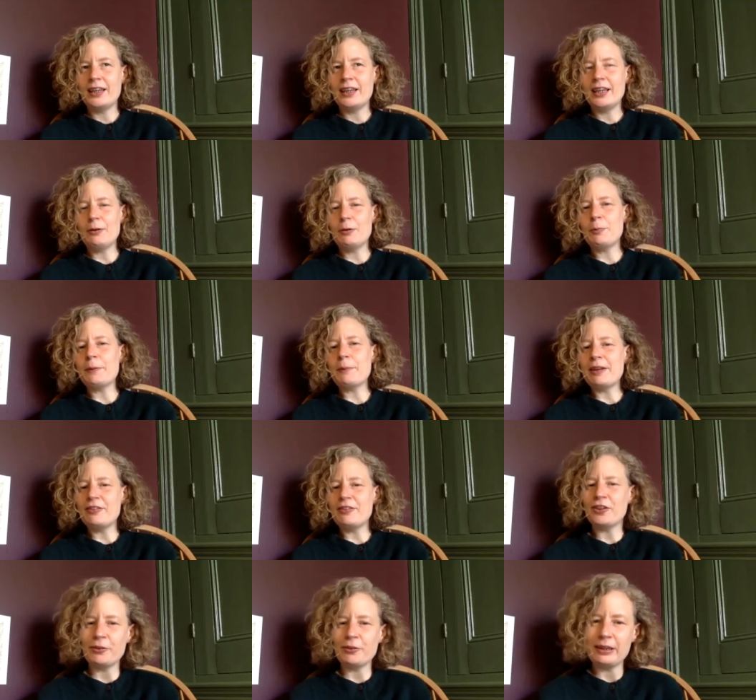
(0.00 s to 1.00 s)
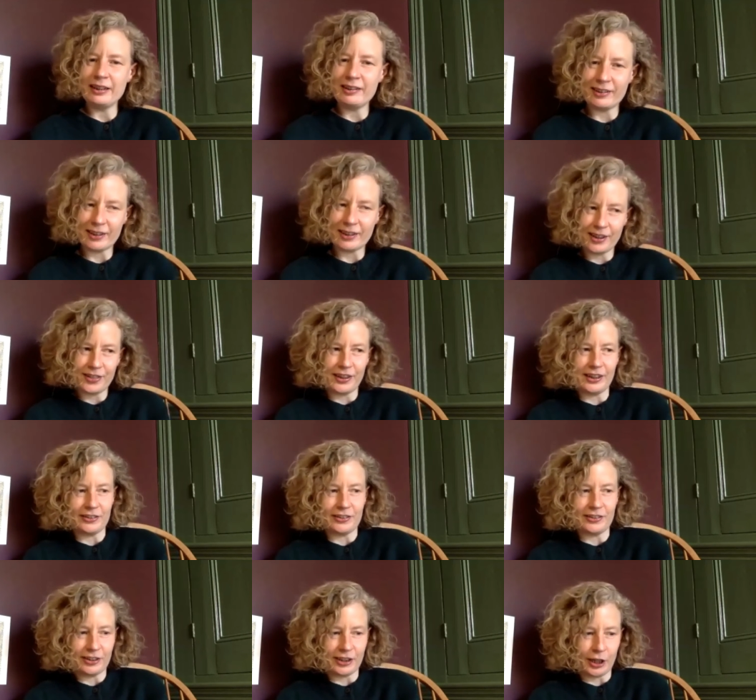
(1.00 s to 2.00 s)
it would be a bit too easy, I think,
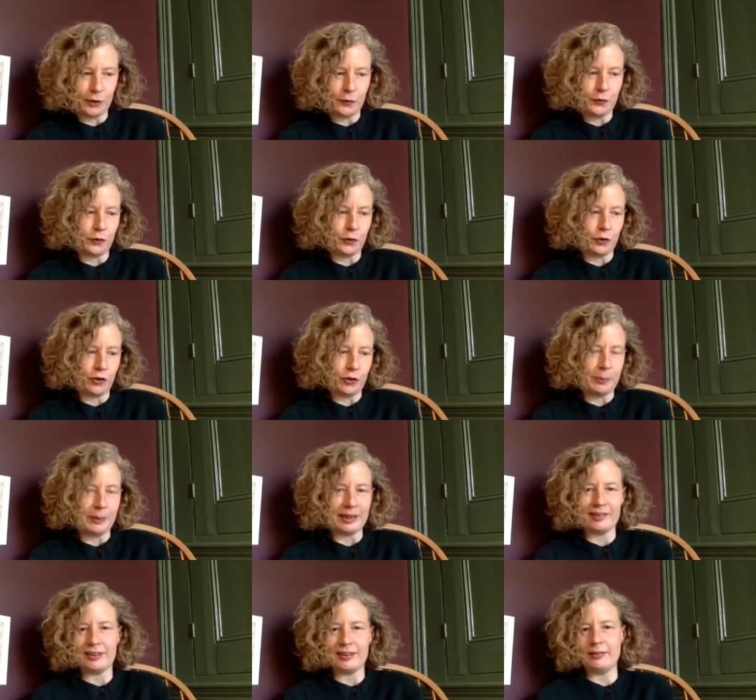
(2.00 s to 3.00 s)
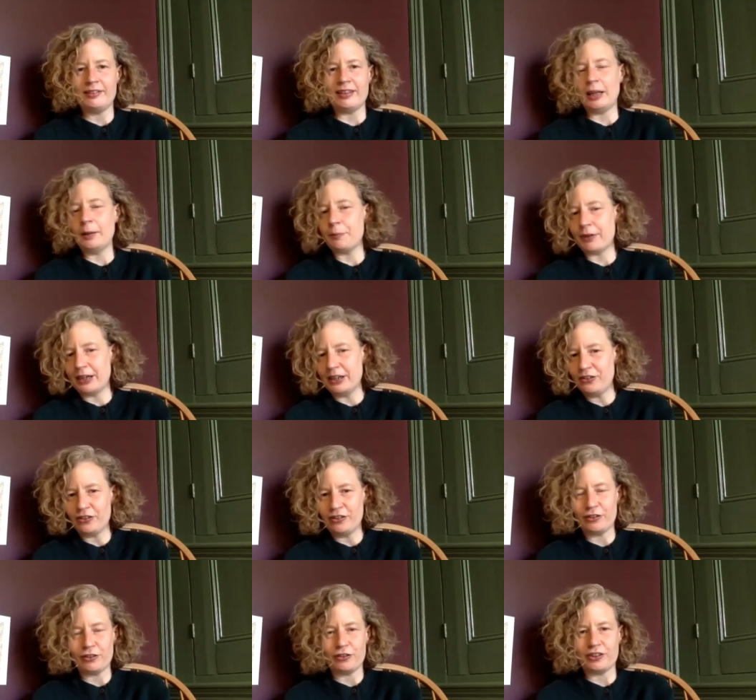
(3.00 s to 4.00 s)
to go for the big
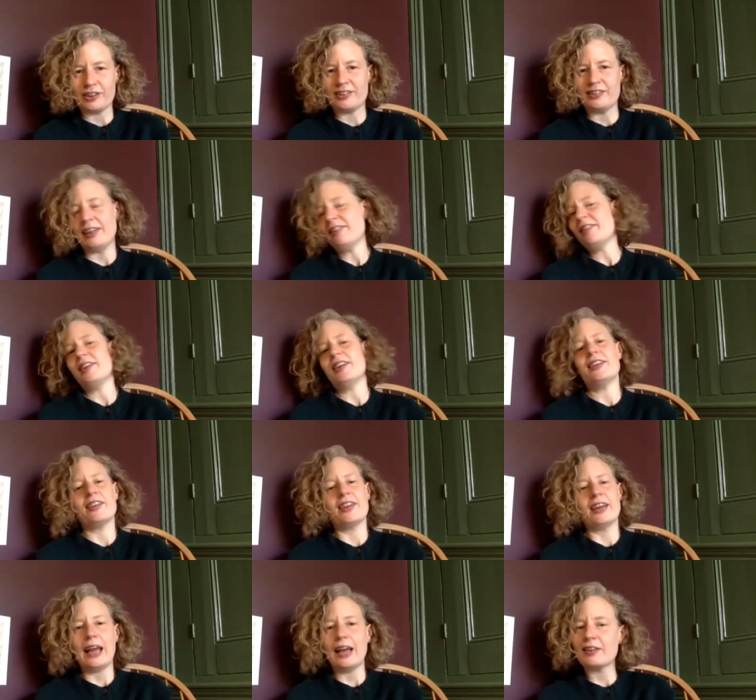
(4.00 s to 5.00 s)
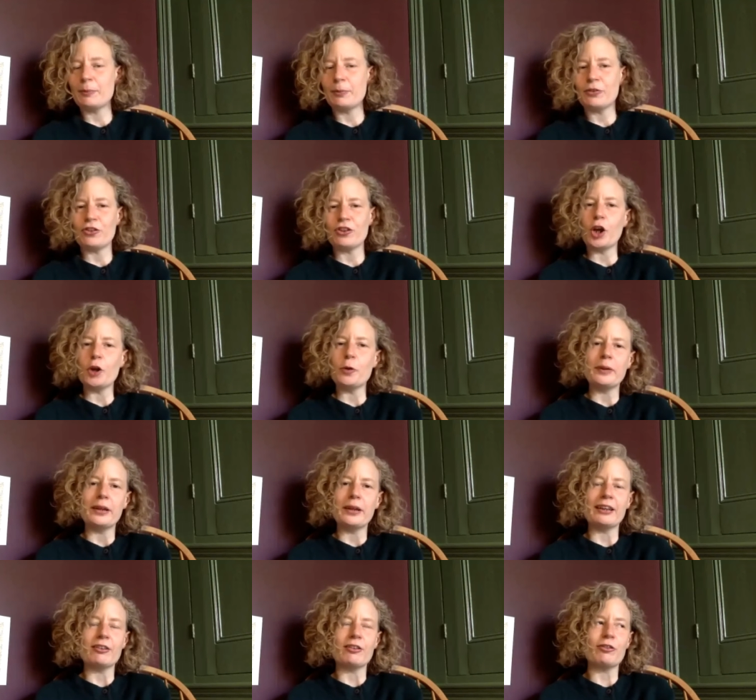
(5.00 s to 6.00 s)
celebrations or successes like exhibition
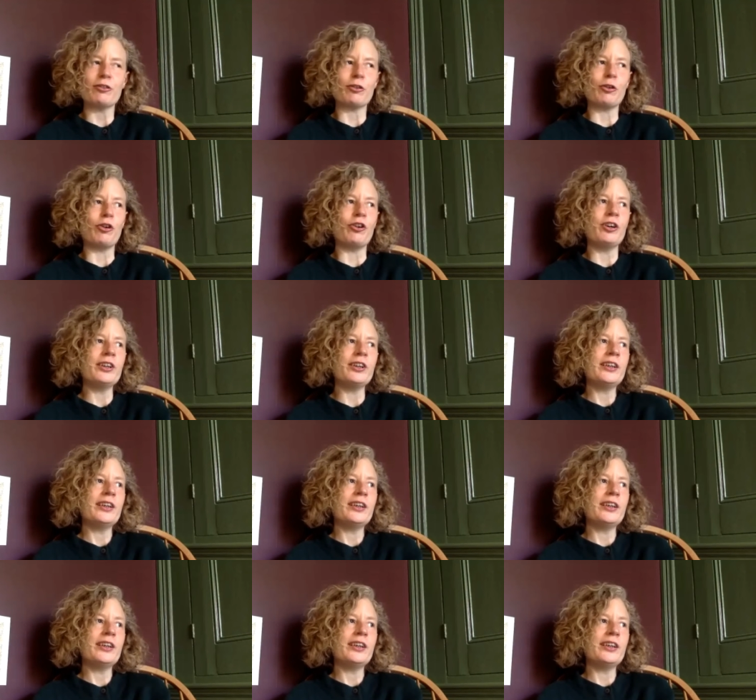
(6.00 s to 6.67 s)
openings or